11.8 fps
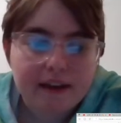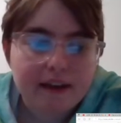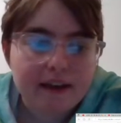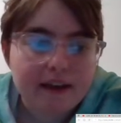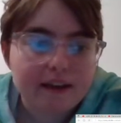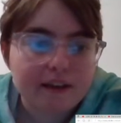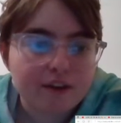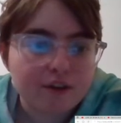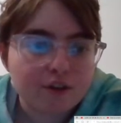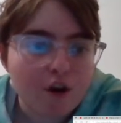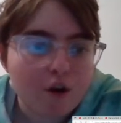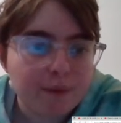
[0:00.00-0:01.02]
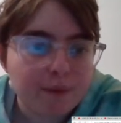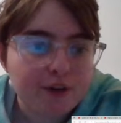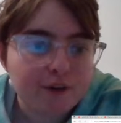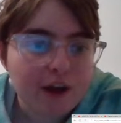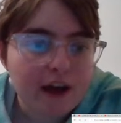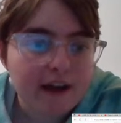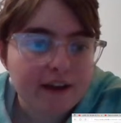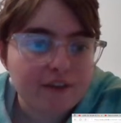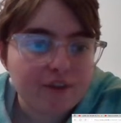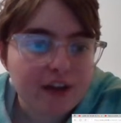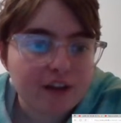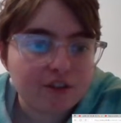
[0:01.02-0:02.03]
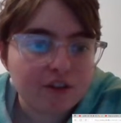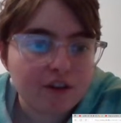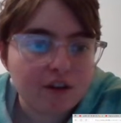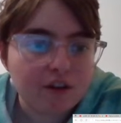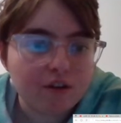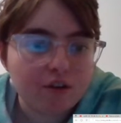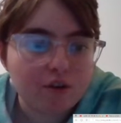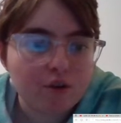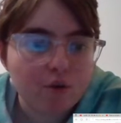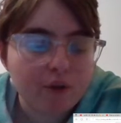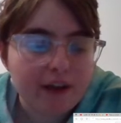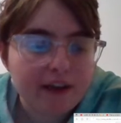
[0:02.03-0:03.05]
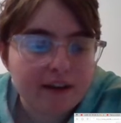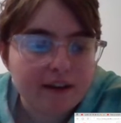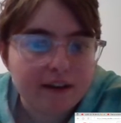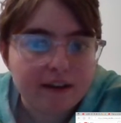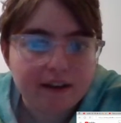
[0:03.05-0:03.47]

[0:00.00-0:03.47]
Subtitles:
and it is called Peter Guy Invests in Kool-Aid.